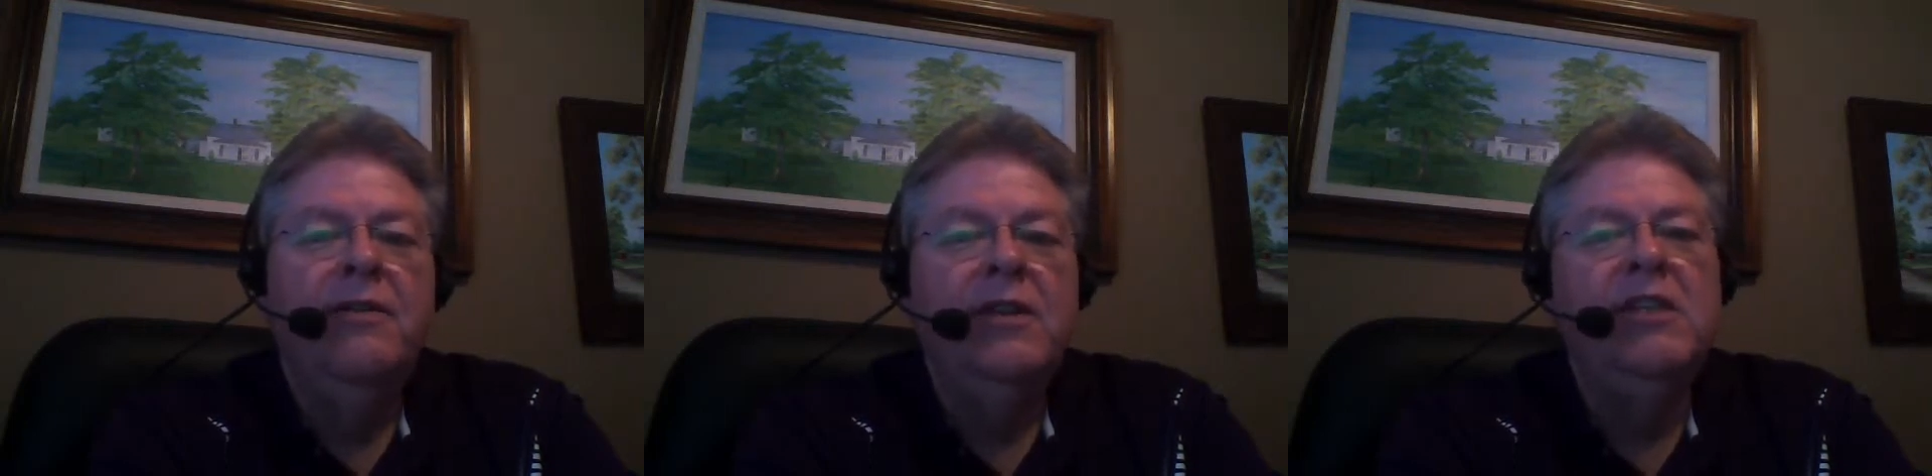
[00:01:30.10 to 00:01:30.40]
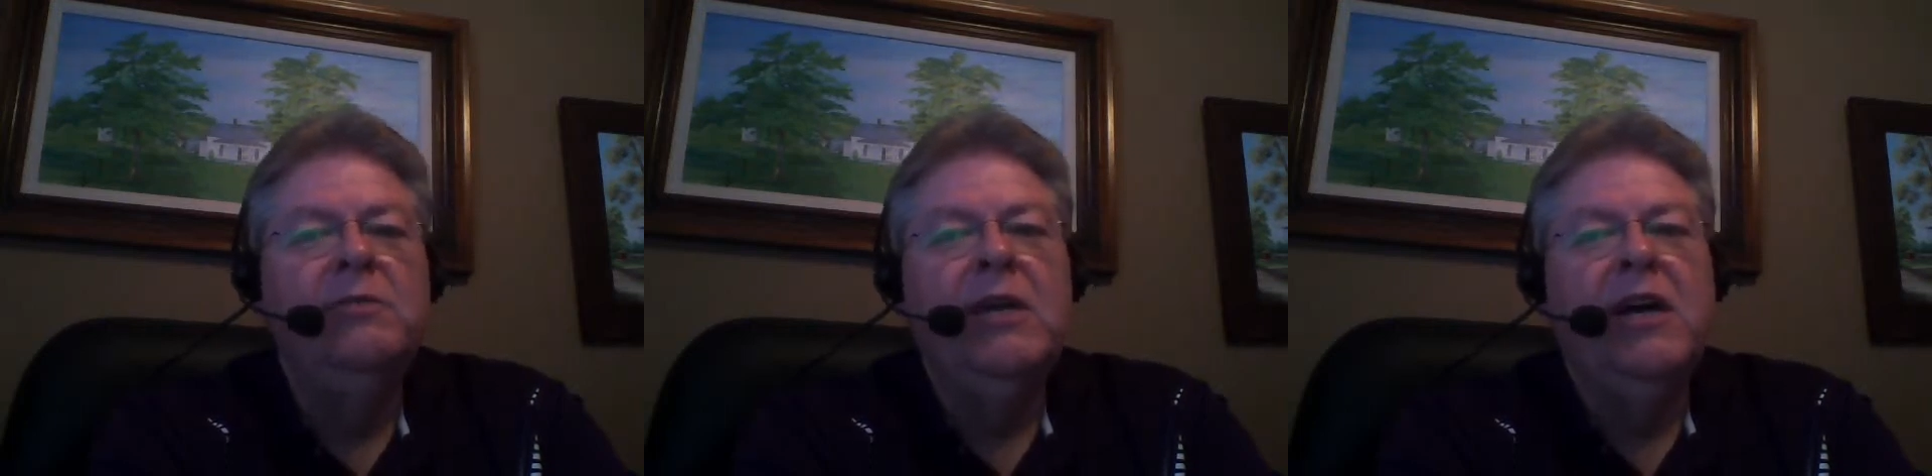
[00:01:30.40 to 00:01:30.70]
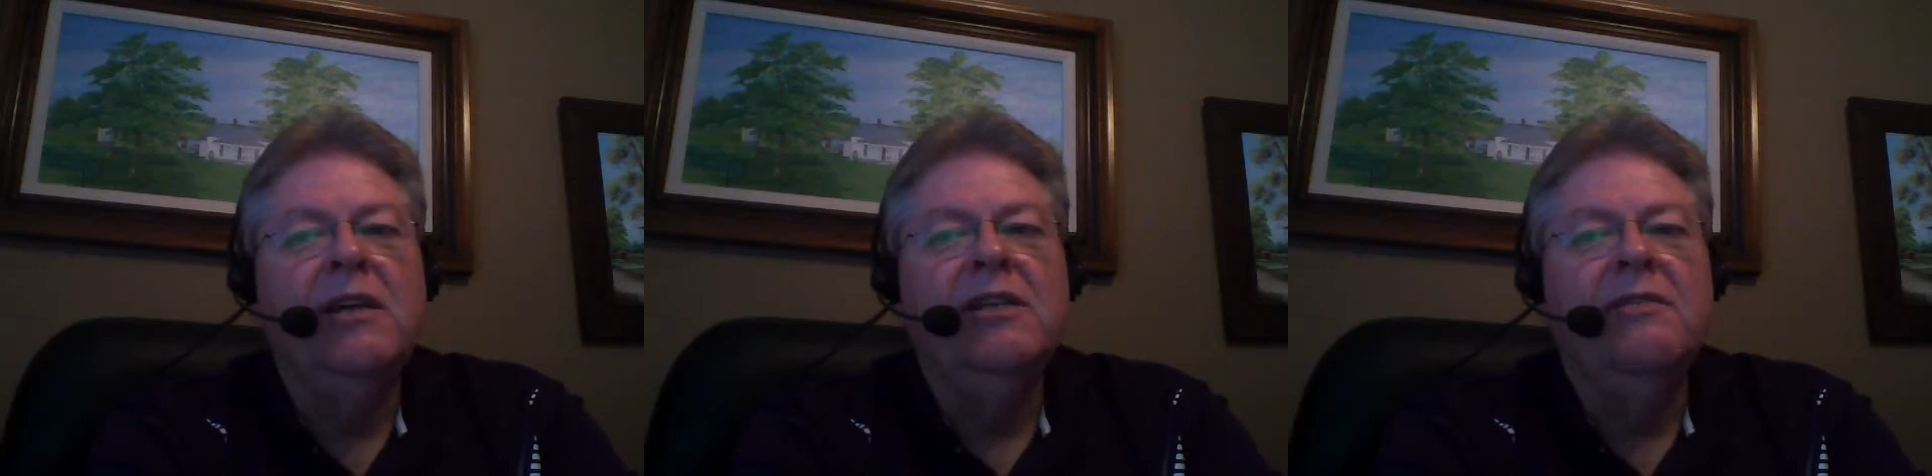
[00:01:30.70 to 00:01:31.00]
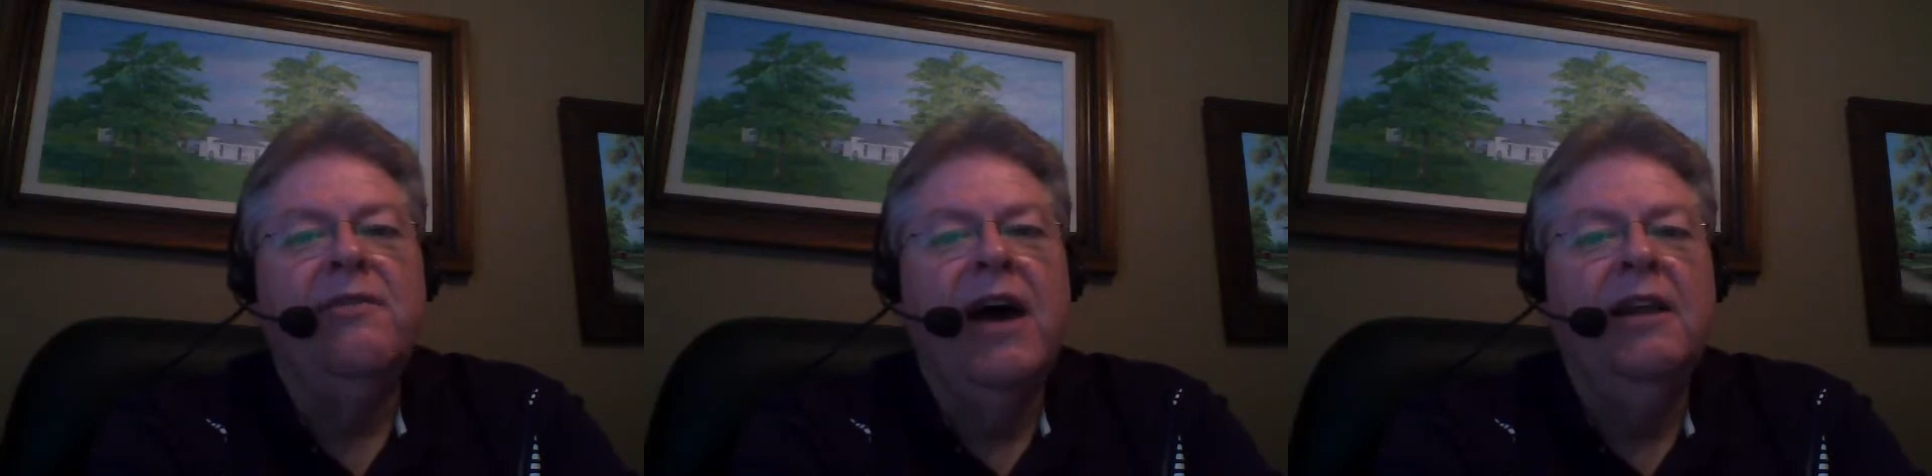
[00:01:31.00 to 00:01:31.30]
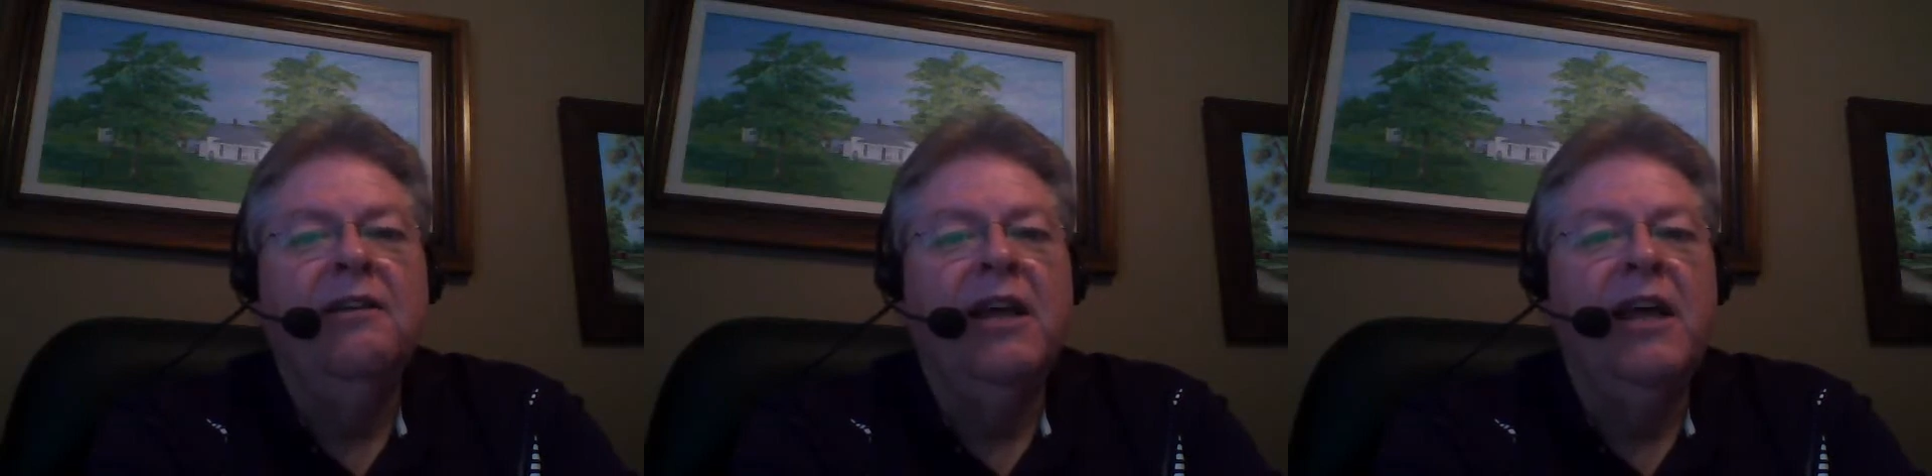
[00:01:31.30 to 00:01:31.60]
This is because the
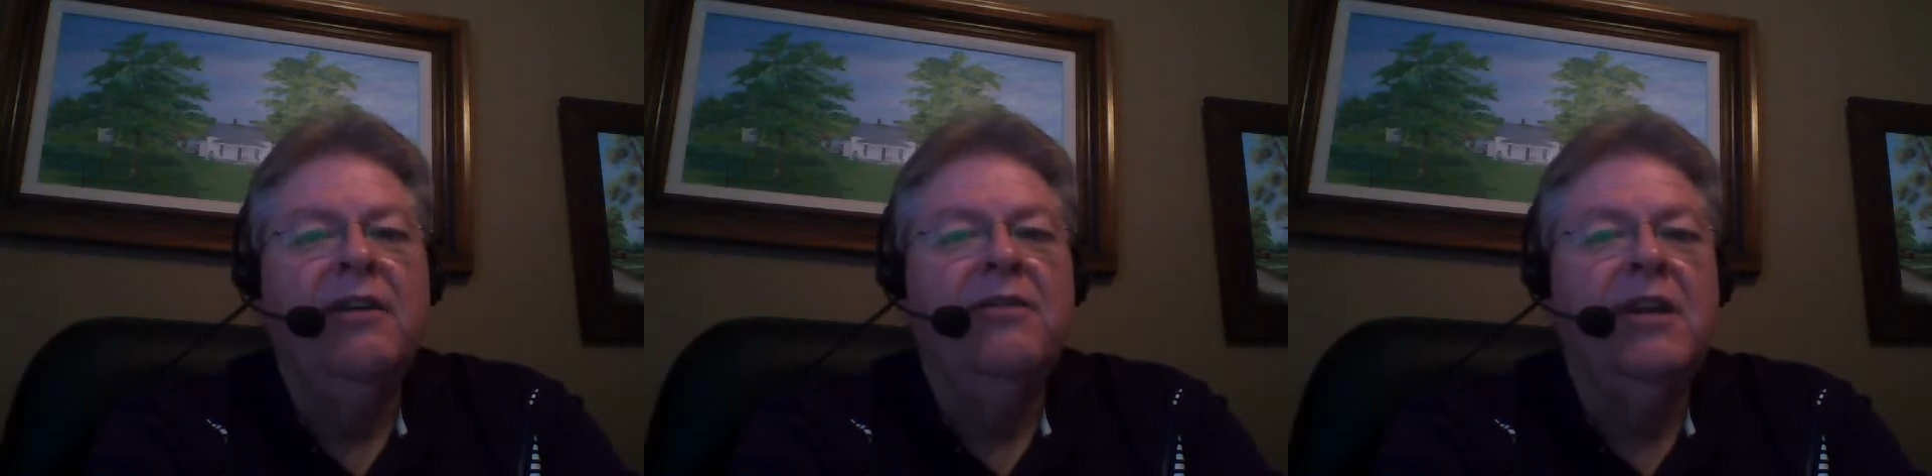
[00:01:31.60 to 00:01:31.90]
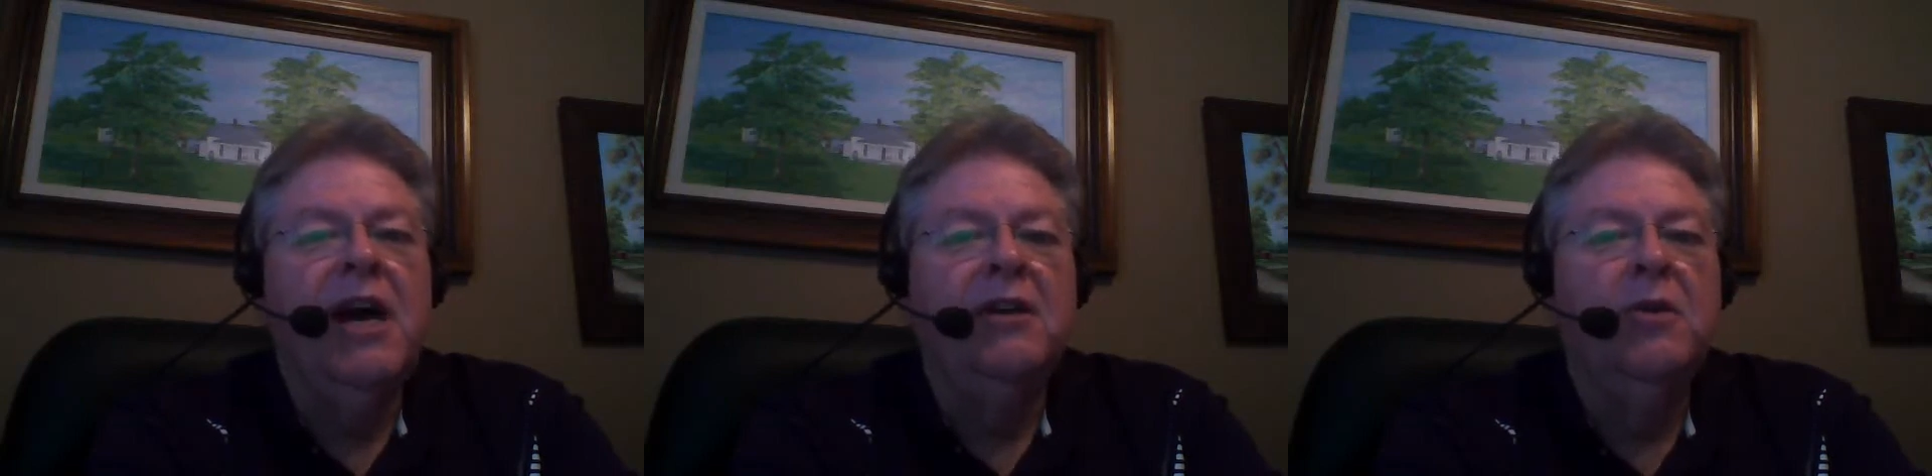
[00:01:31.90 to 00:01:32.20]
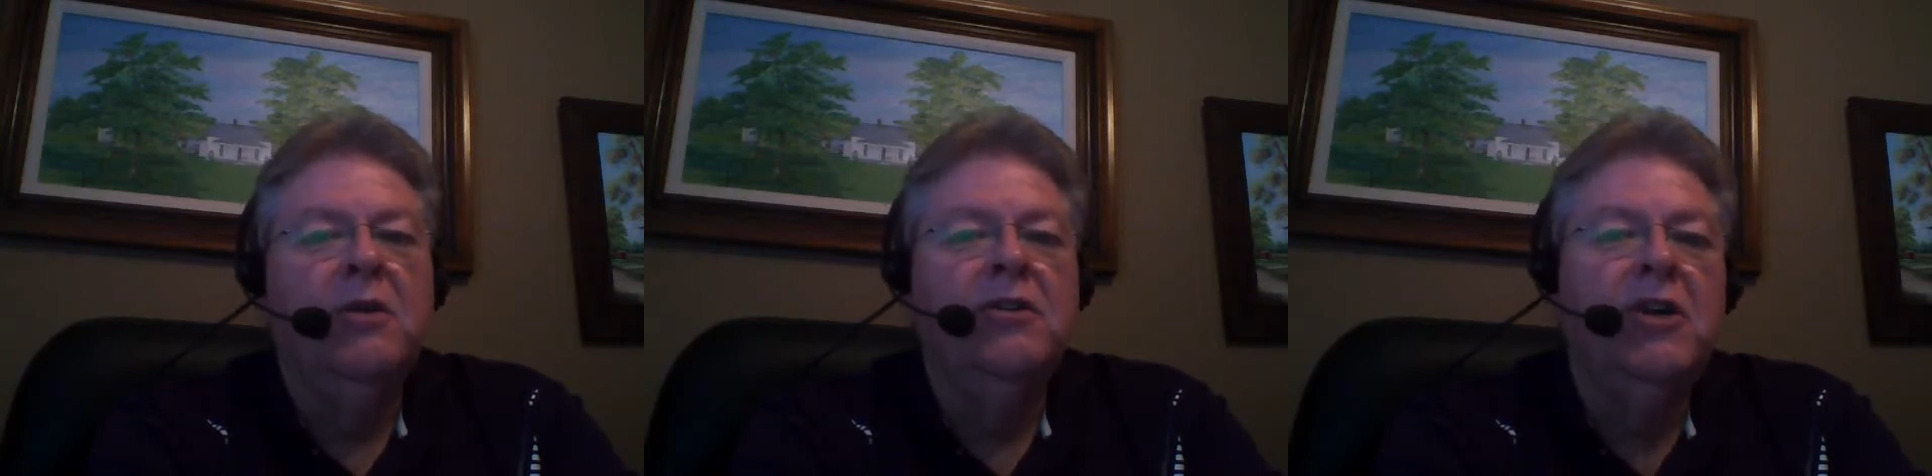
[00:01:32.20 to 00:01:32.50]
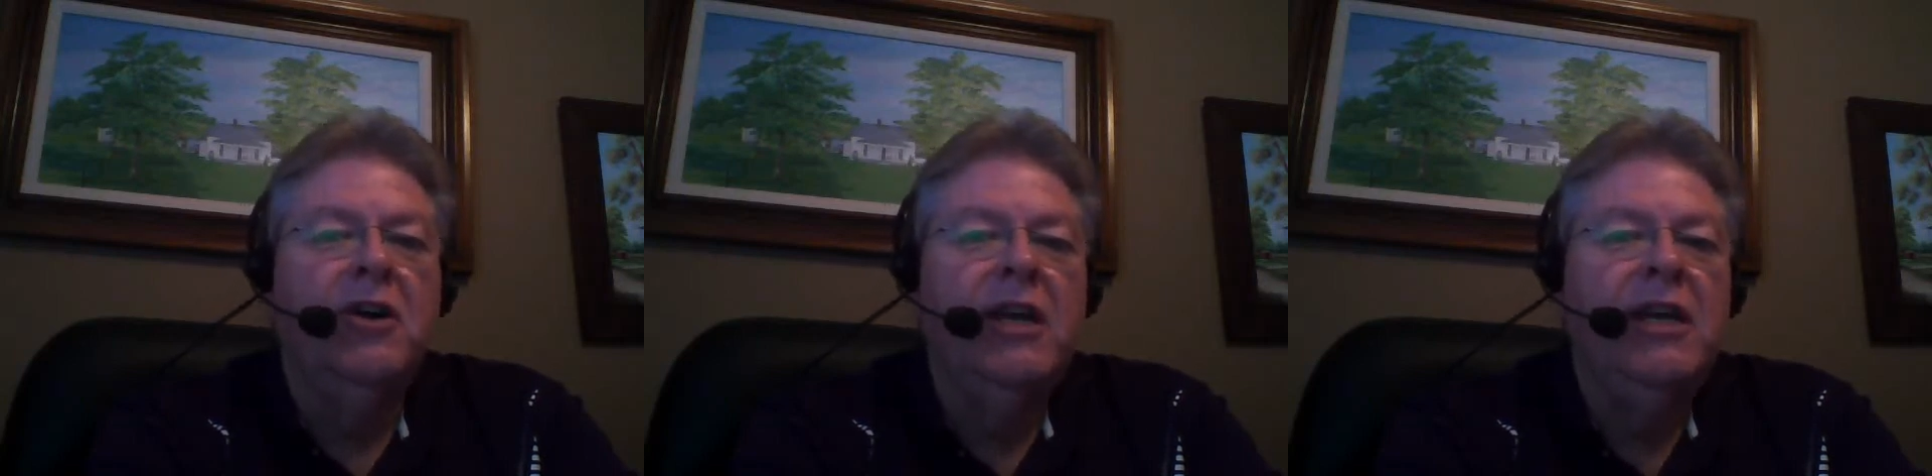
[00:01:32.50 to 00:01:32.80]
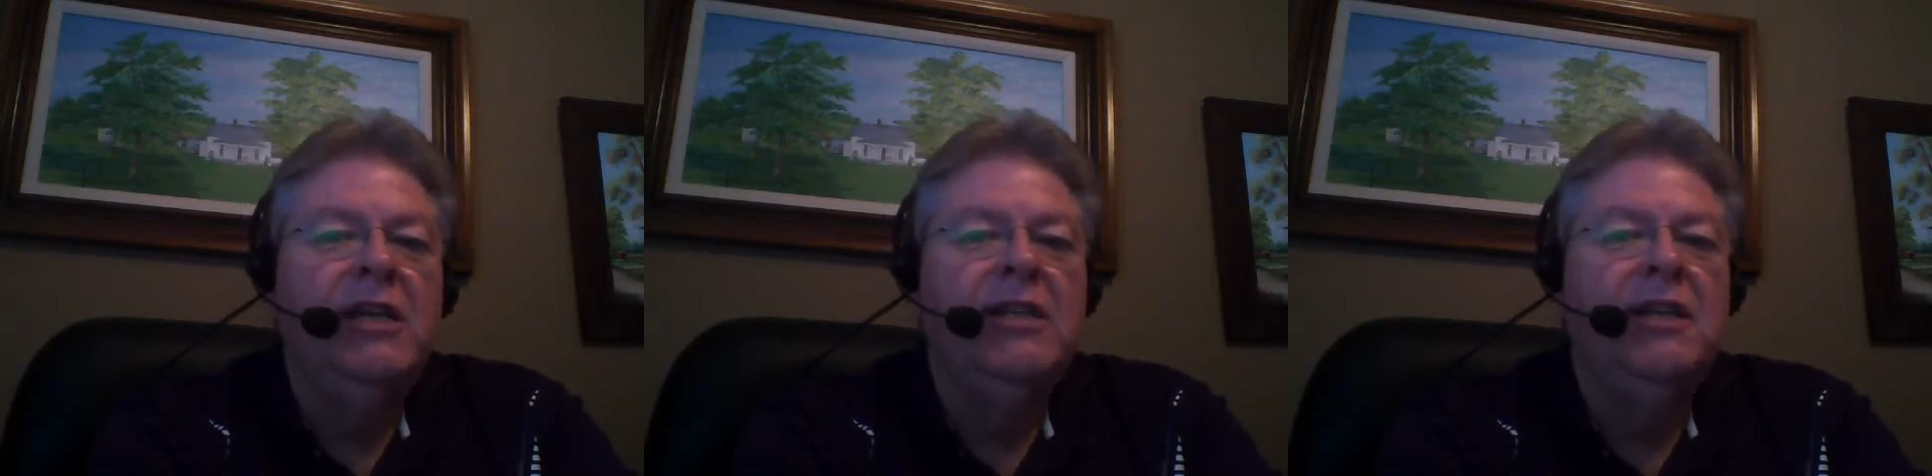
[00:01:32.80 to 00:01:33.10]
final leg of the doctoral
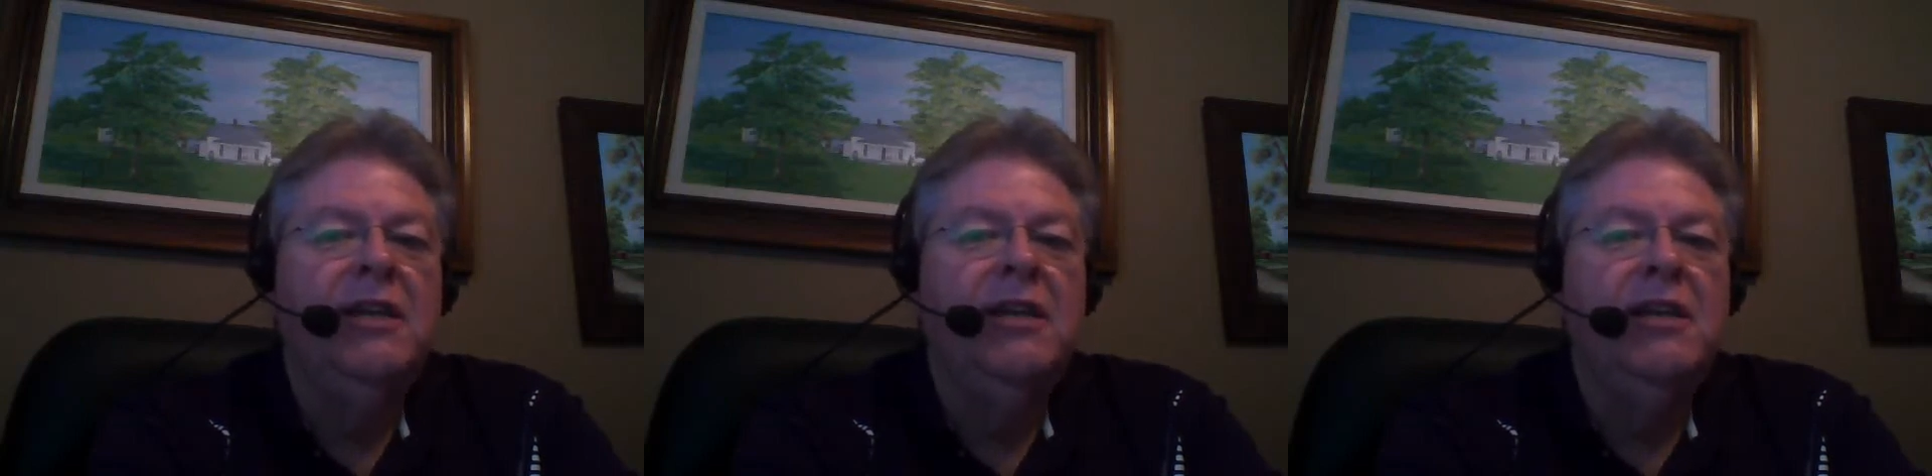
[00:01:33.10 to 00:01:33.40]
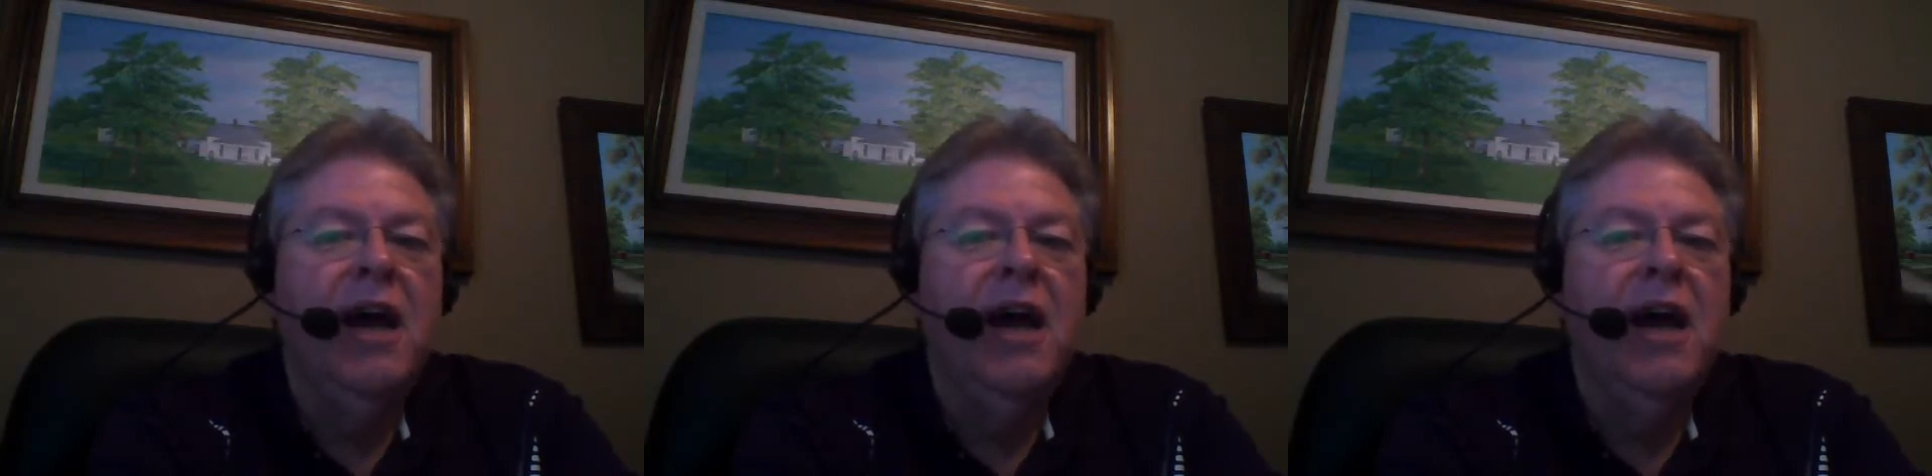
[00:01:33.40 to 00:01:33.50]
journey is the